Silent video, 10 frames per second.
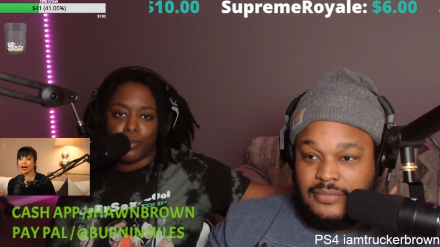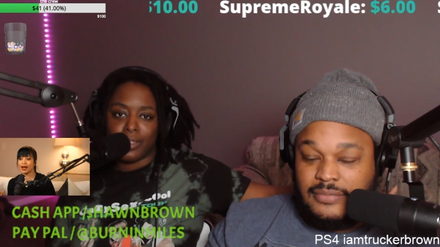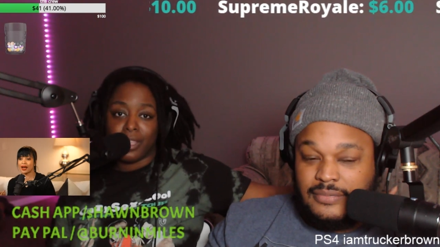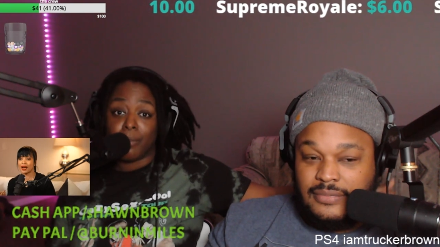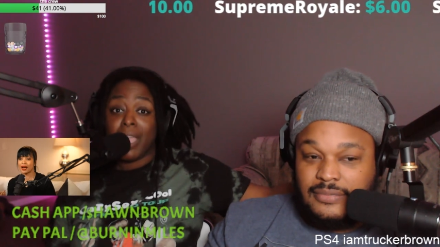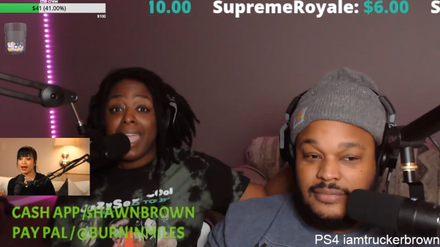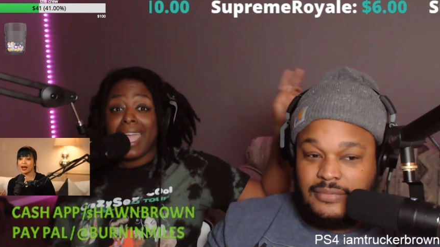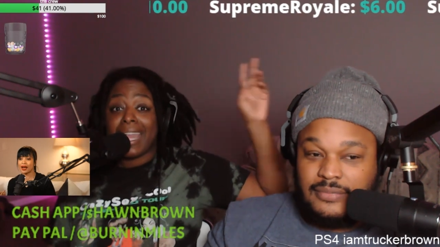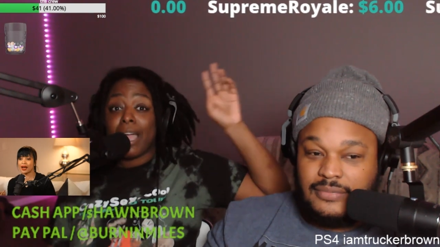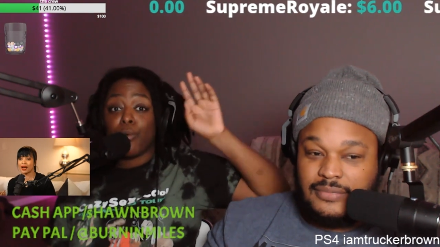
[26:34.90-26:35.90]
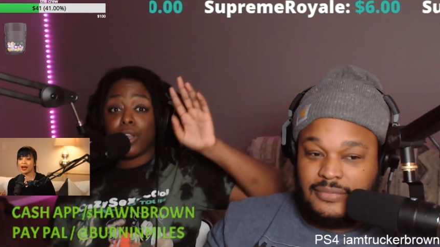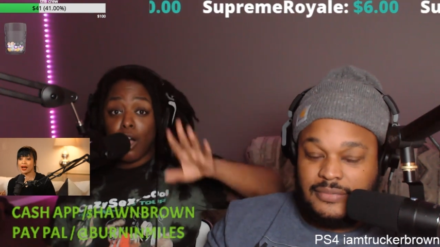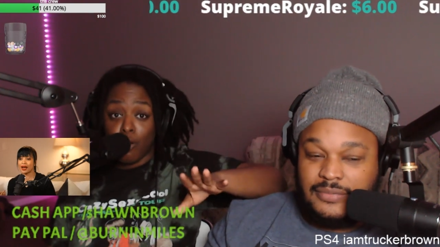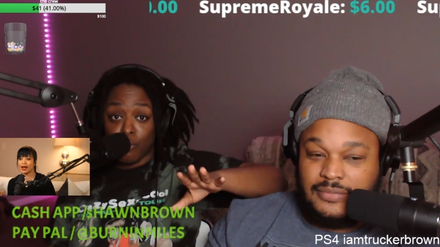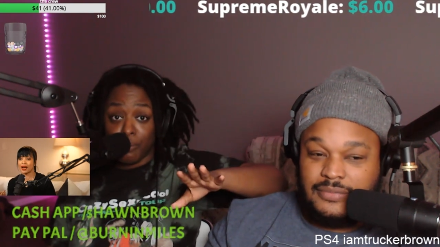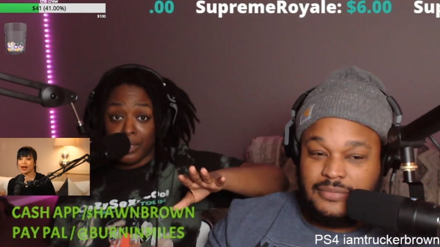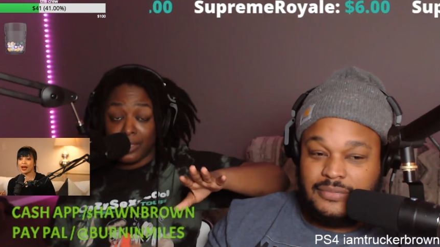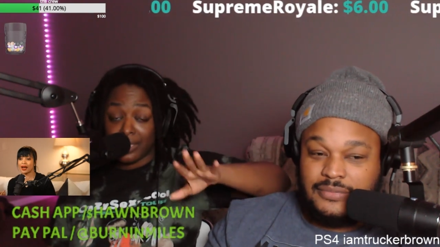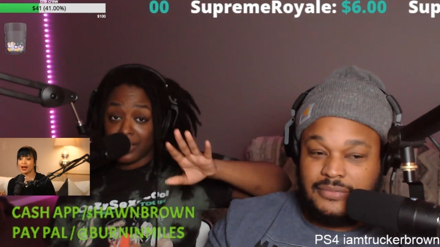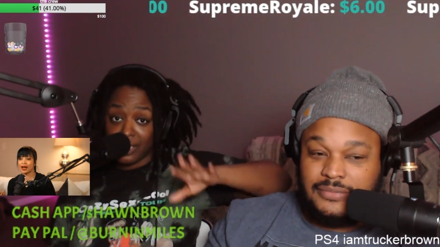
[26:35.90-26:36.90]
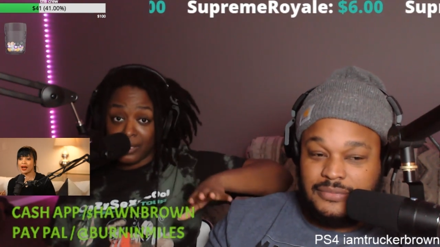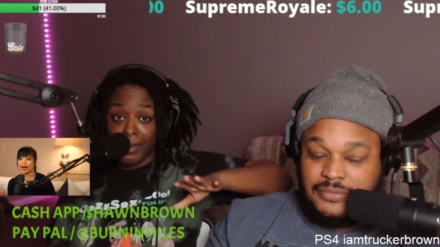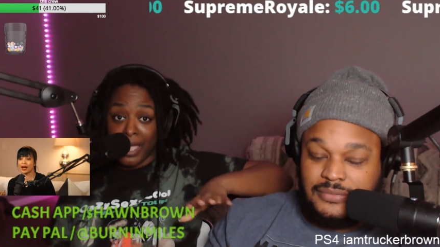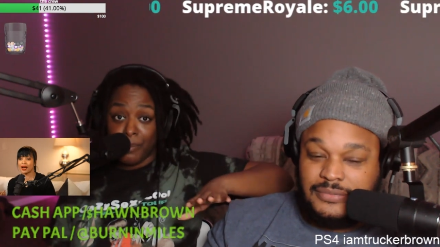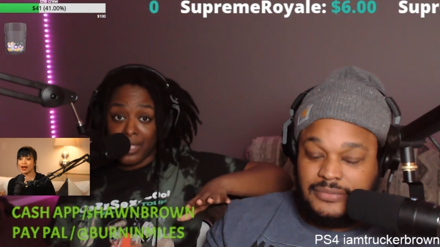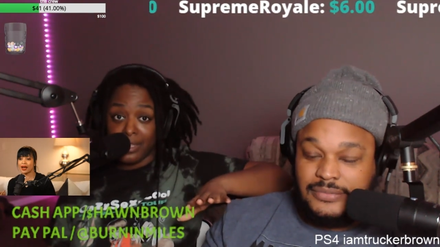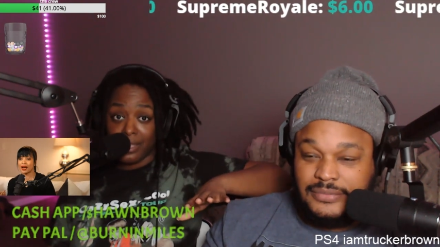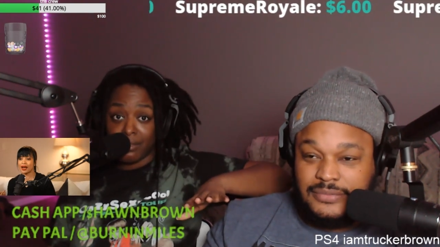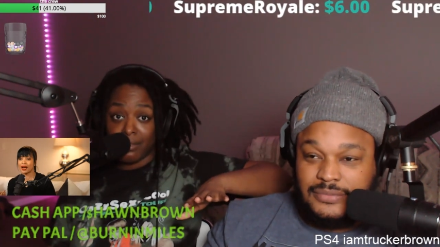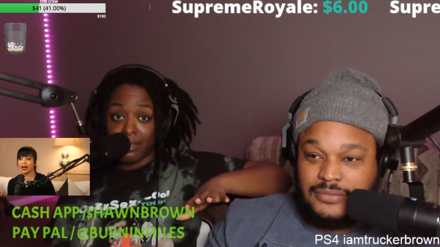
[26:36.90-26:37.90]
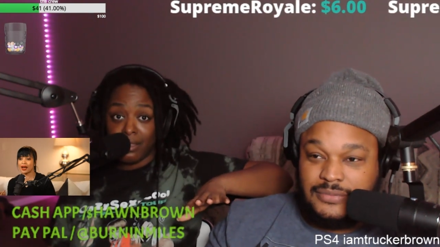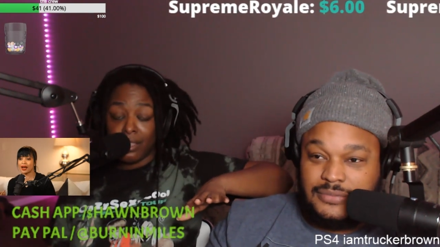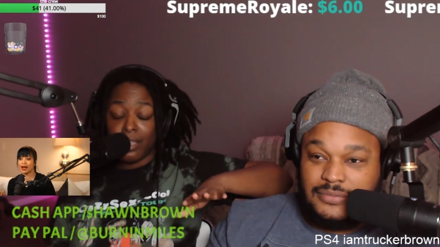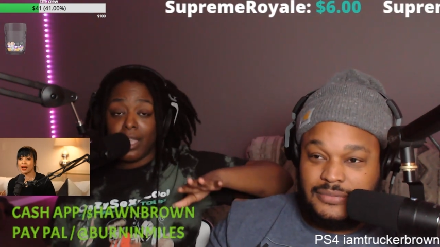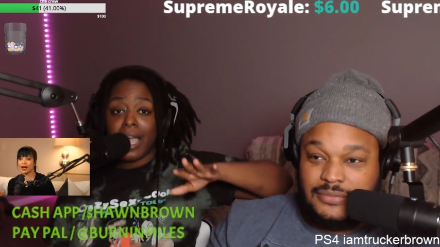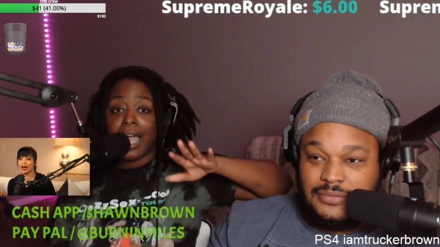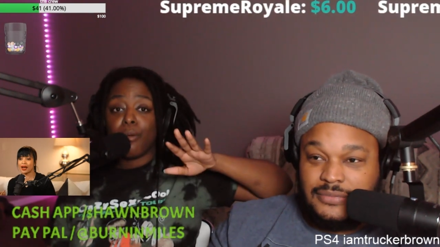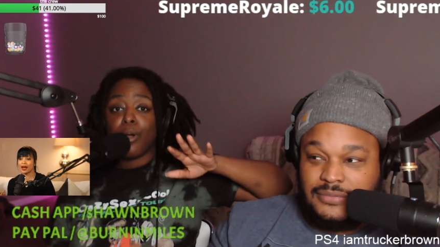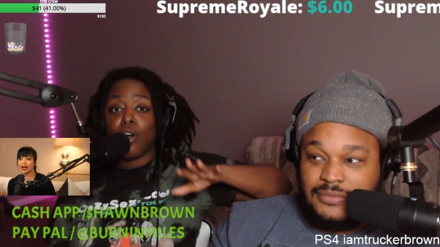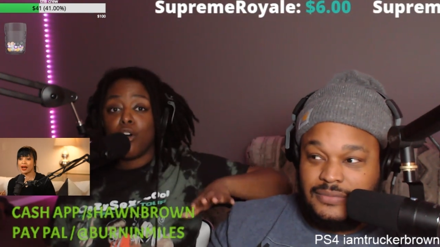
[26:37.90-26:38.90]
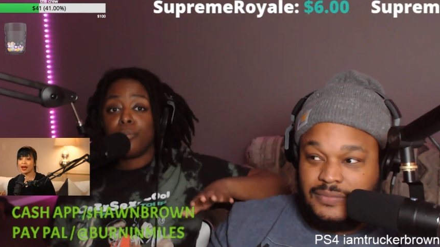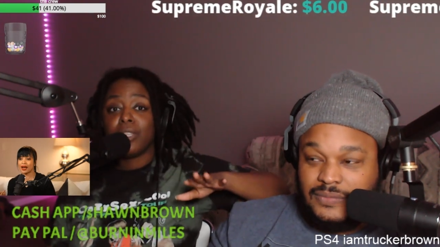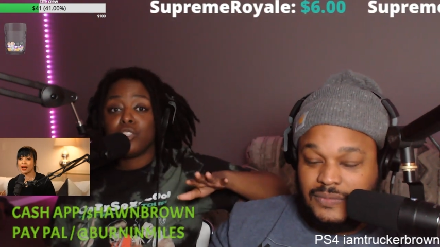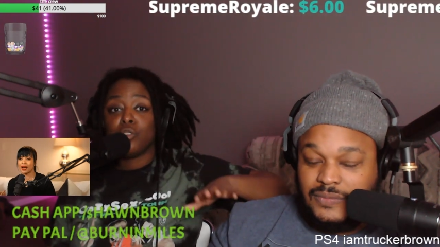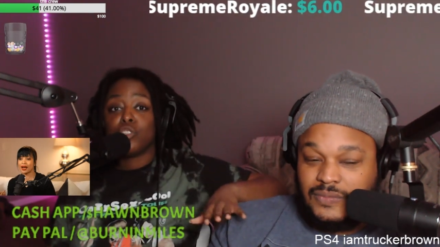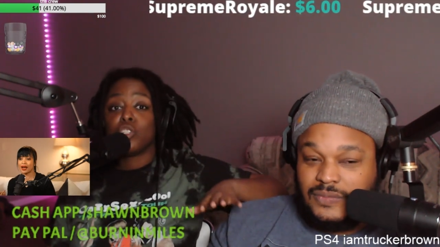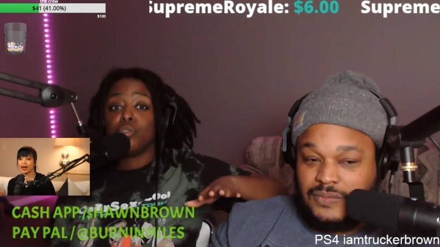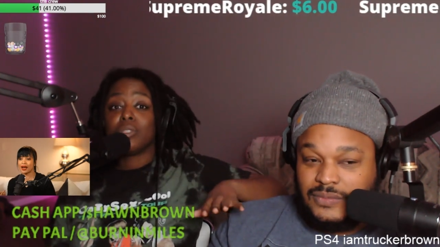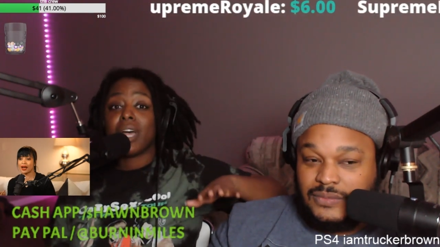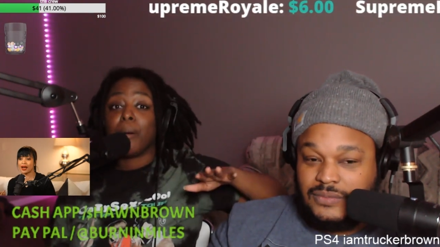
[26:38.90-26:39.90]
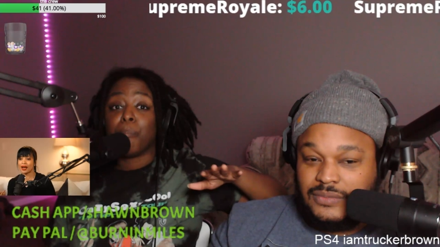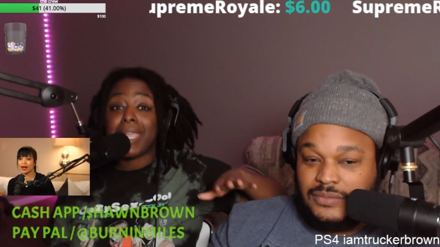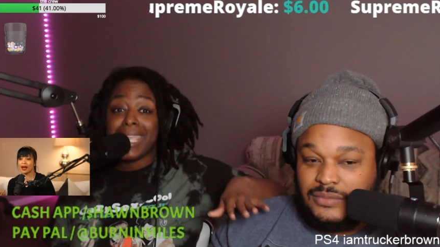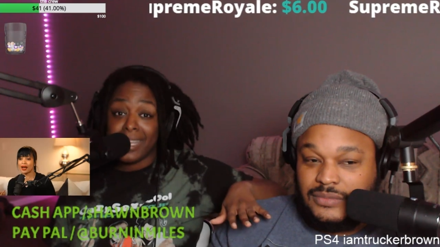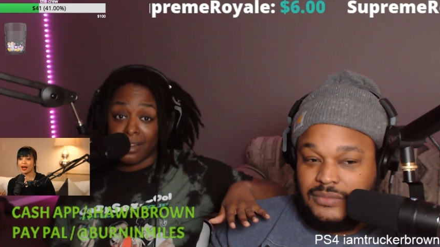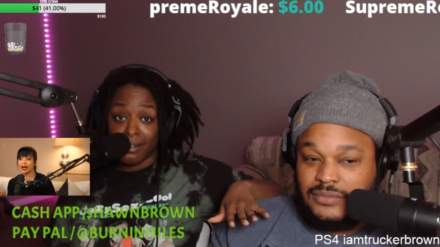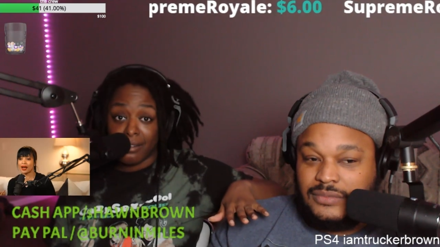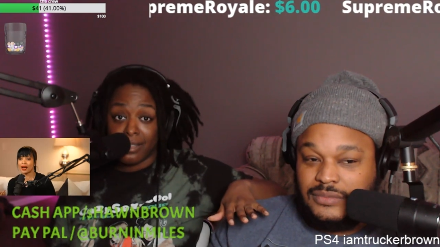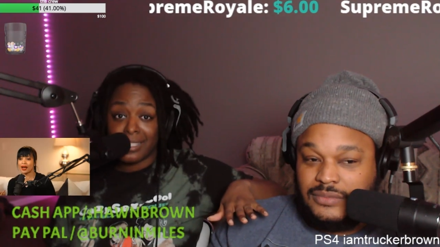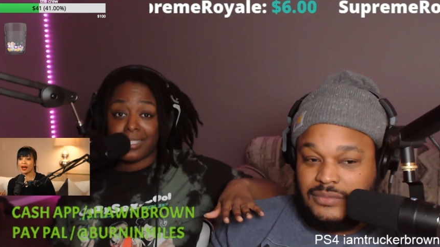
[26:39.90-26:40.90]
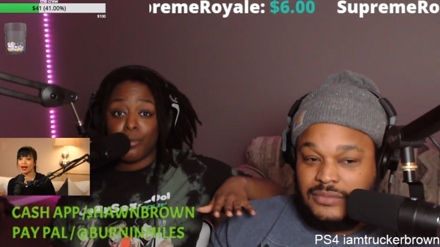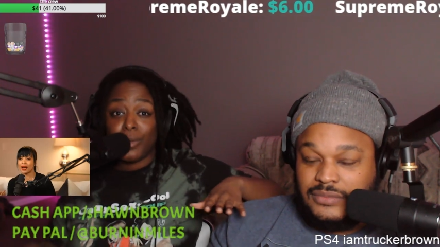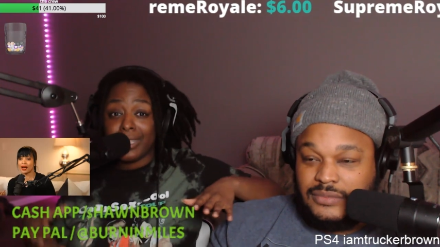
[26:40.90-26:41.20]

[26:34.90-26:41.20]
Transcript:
Speaker 1: with them. And I would hope, this is just my opinion, I will hope that you choose a peer, someone